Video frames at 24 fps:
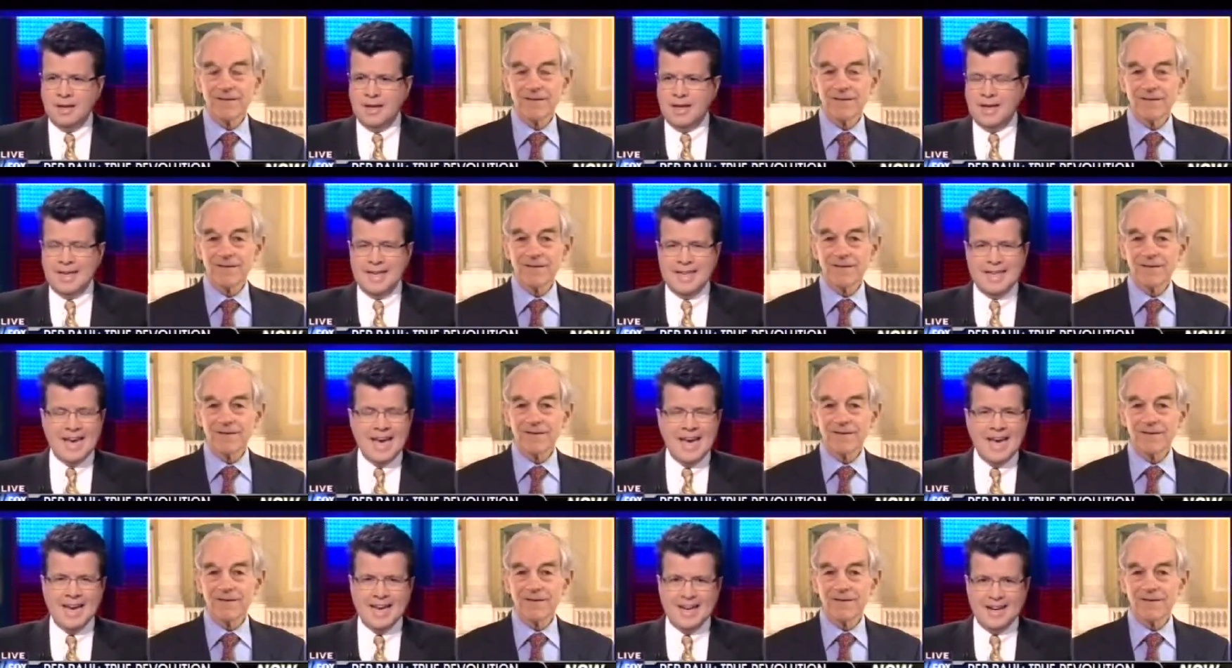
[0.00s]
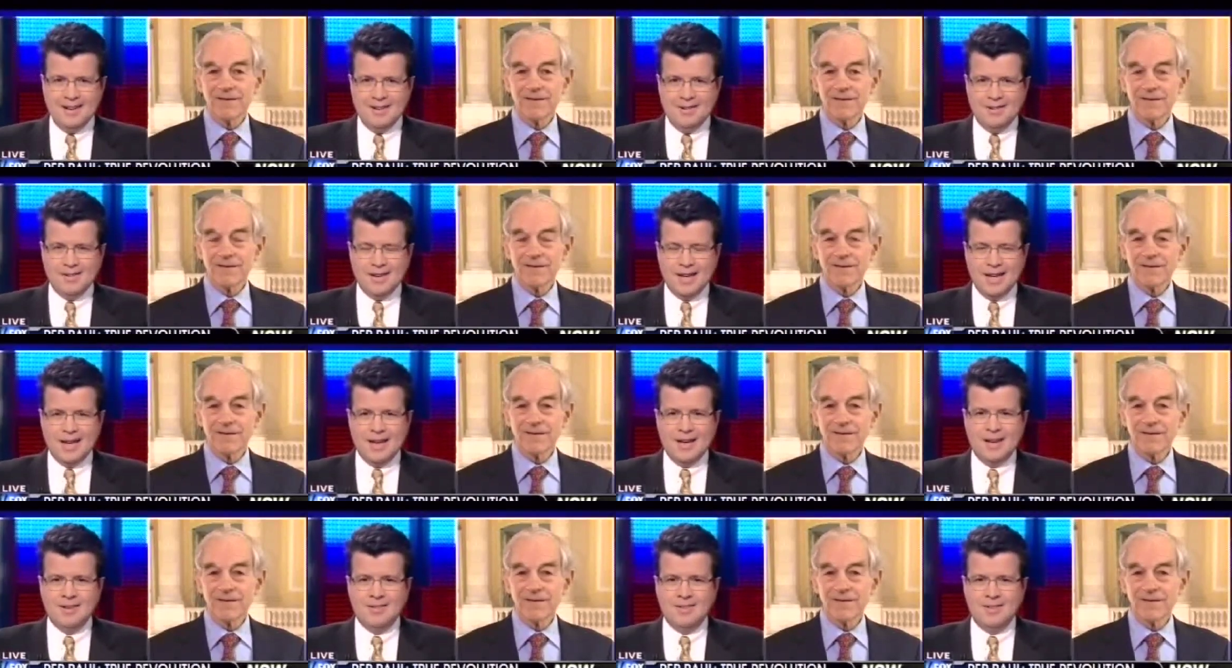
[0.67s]
Speaker 1: antagonist,
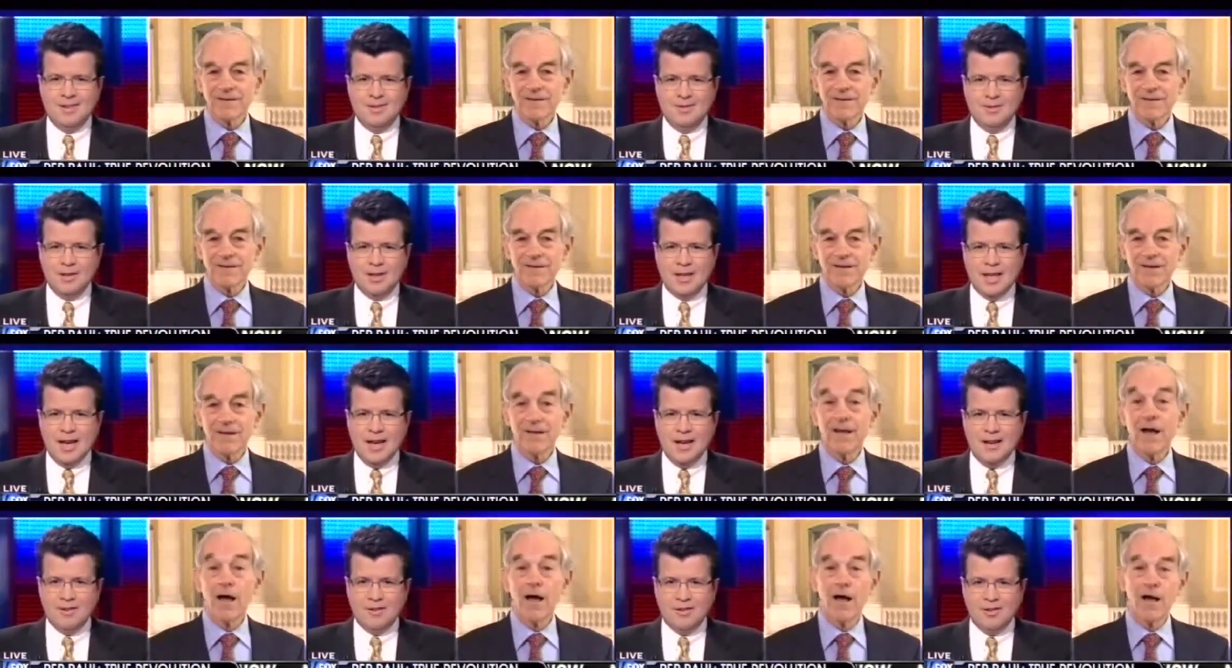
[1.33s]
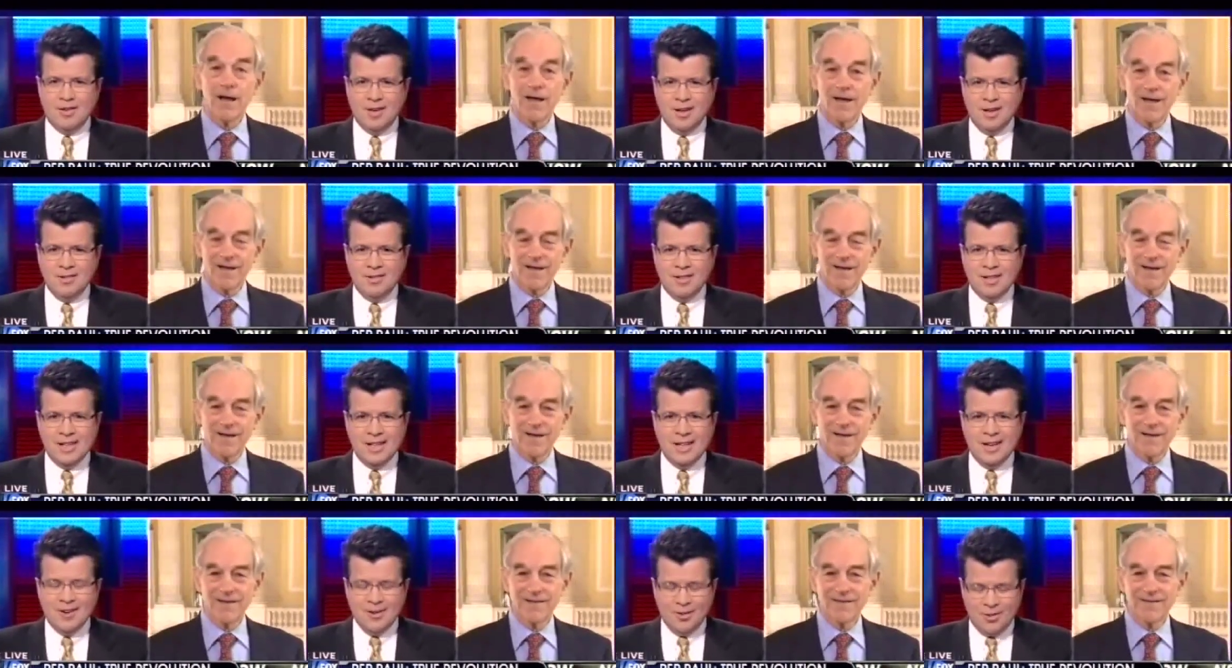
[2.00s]
I guess, with the House change
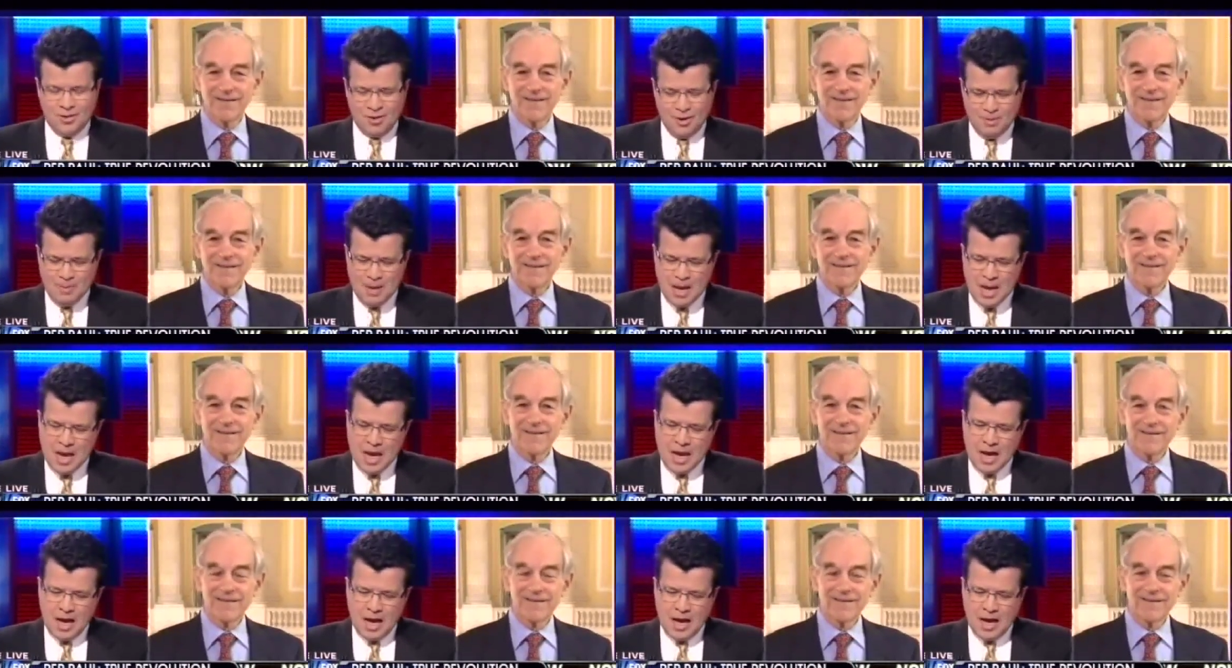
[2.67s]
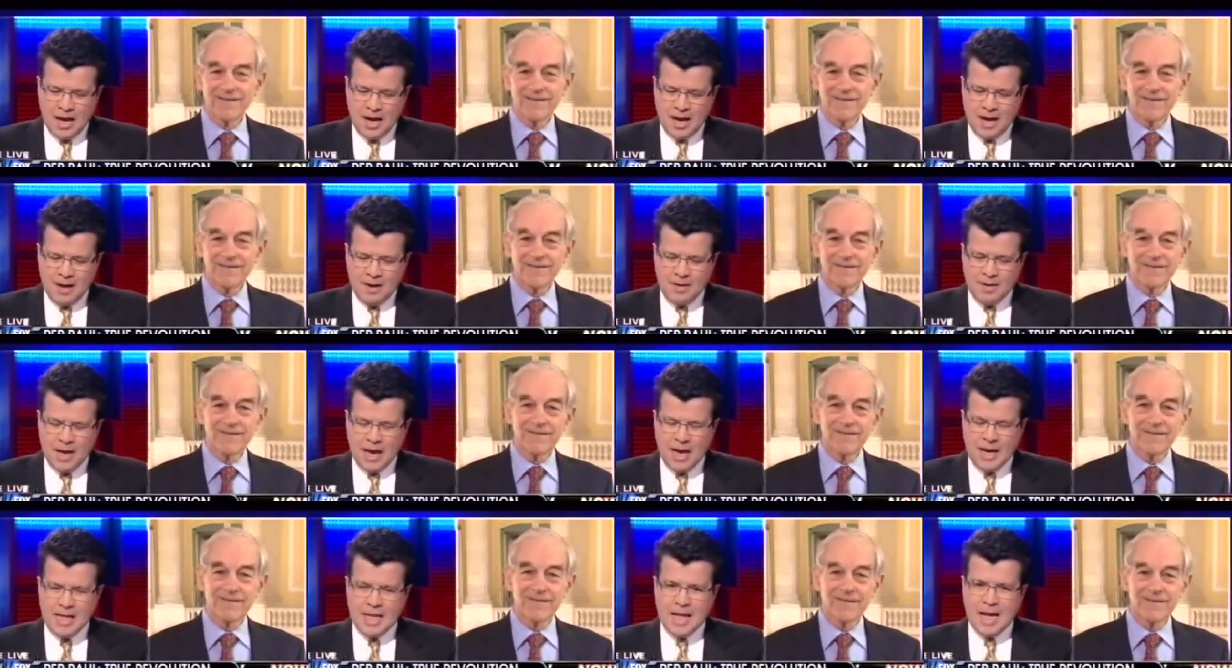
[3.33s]
in leadership.
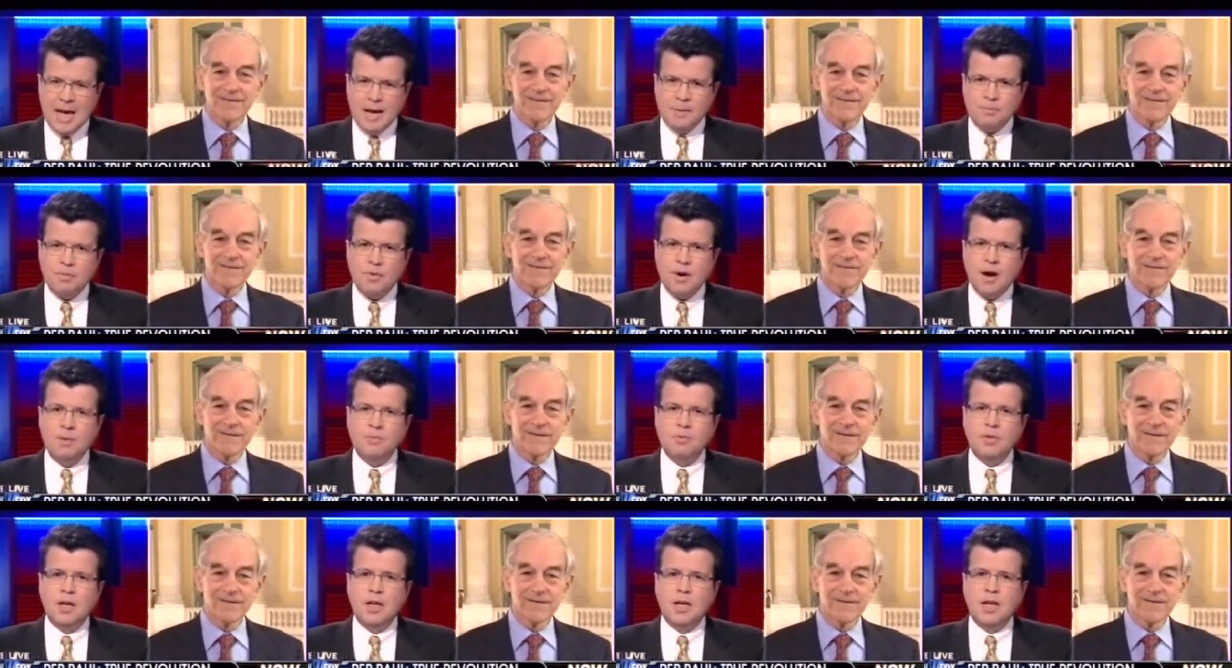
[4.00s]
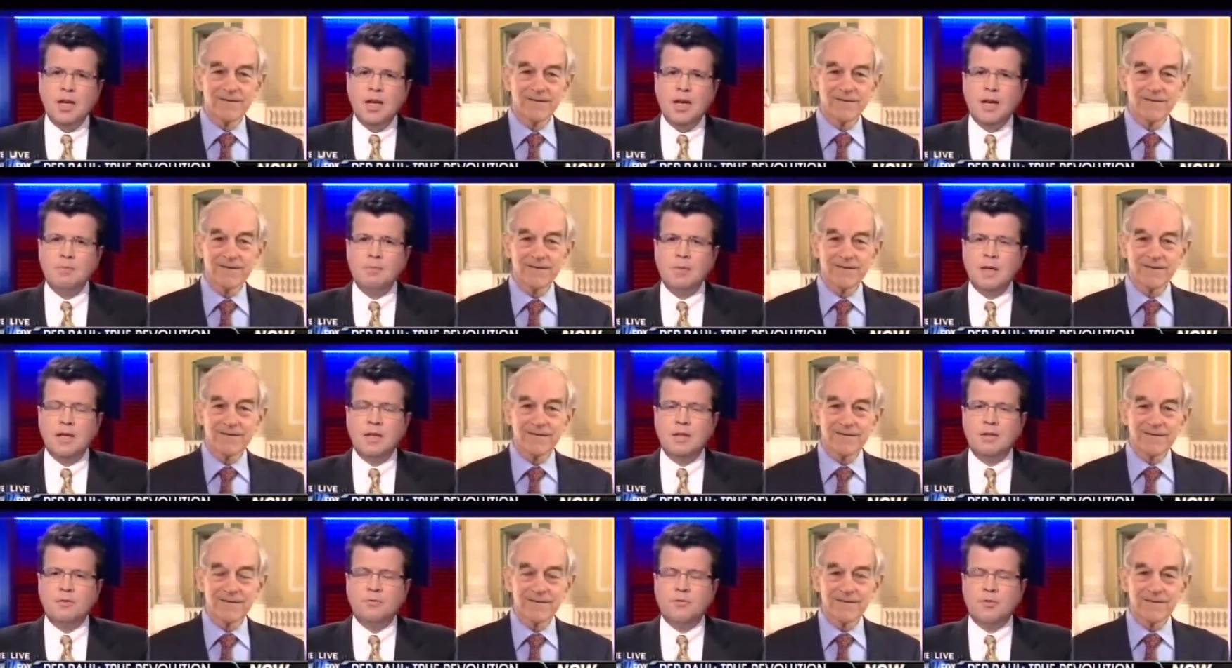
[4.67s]
Uh, and that prompted a
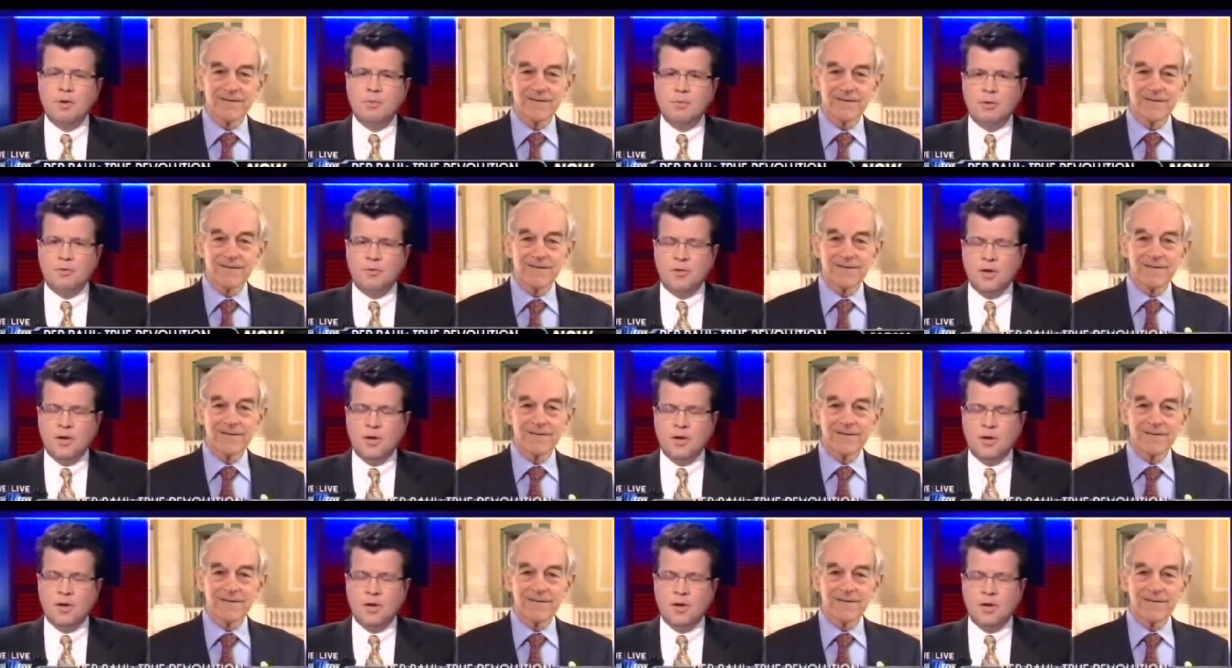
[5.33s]
comment from a